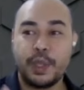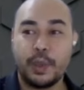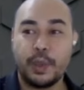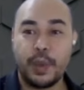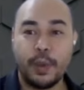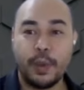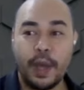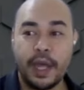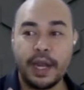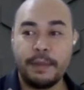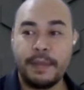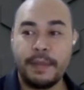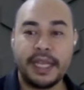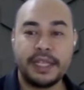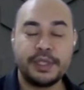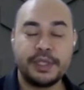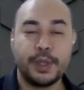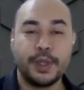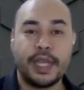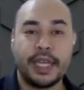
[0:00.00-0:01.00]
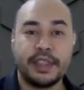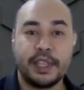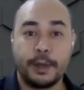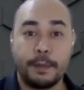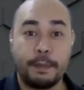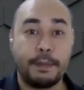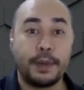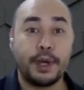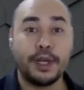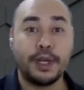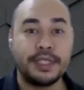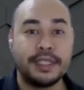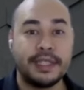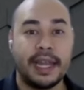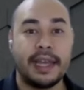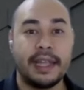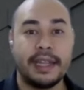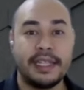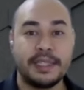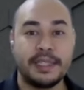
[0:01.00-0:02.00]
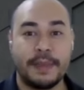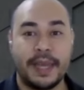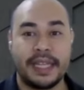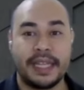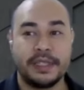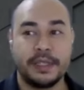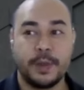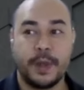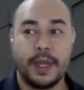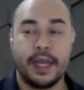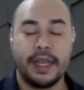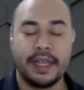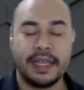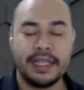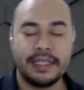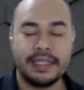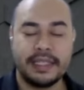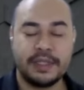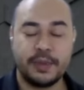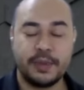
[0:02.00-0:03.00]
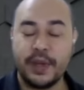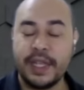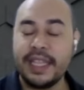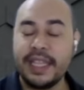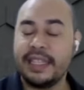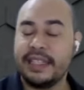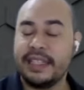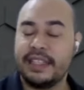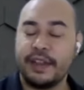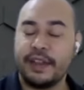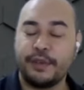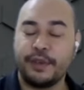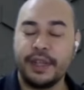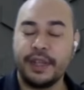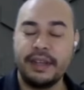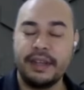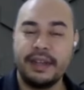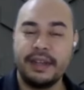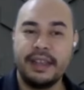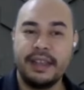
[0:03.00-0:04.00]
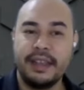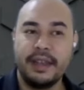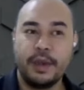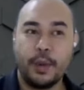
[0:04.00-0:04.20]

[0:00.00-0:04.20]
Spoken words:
So we want to make sure that their personalities match as well, because it's really different